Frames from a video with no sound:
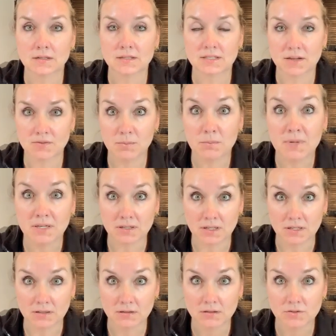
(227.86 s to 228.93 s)
7
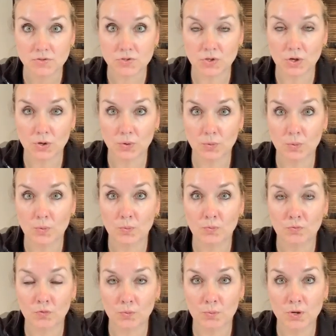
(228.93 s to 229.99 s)
million. So
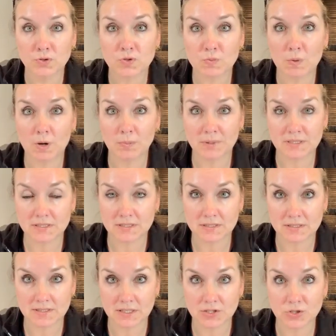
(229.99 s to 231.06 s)
for most small
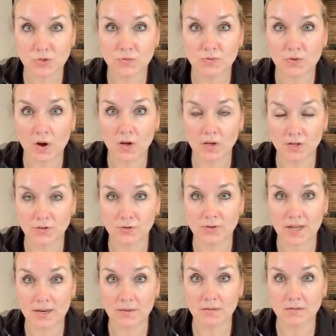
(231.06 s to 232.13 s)
businesses, they do fall under
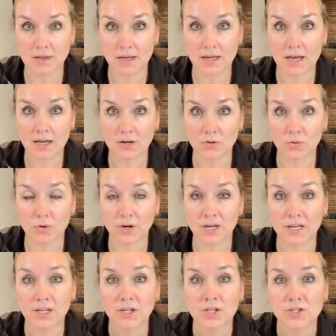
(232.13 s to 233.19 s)
that
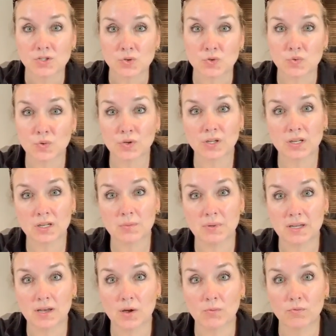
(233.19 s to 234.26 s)
category. So it's really going to
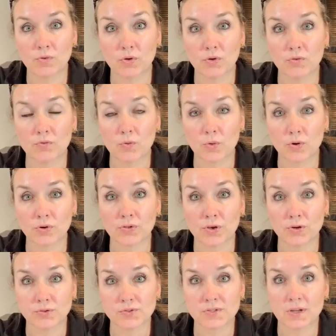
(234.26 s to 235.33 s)
be helpful for
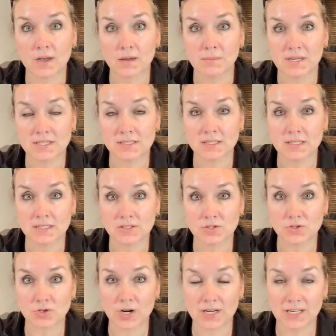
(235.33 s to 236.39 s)
those
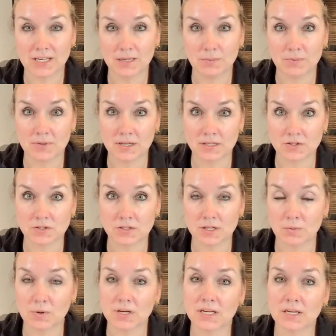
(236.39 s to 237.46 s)
entities to try to keep things,
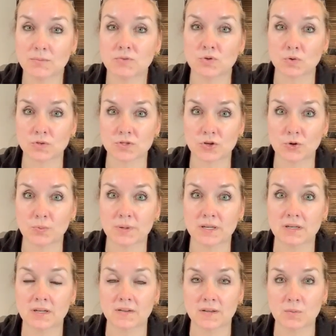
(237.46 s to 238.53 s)
they want to keep doors
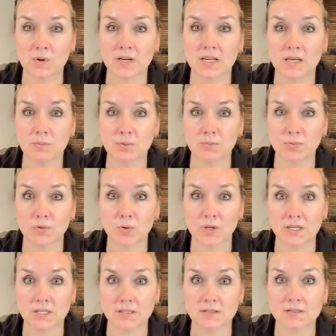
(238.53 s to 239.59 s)
open and they want to keep
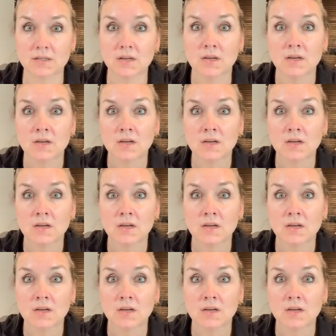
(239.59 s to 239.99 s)
employees